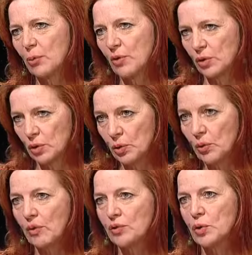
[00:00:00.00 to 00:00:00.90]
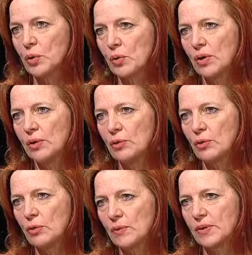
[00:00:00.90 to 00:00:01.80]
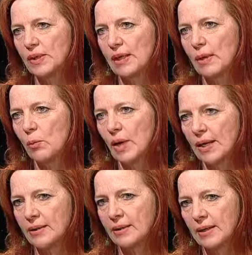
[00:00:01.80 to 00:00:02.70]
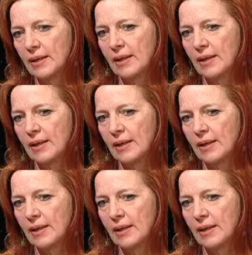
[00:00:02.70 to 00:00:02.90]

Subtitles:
with two offshore groups, one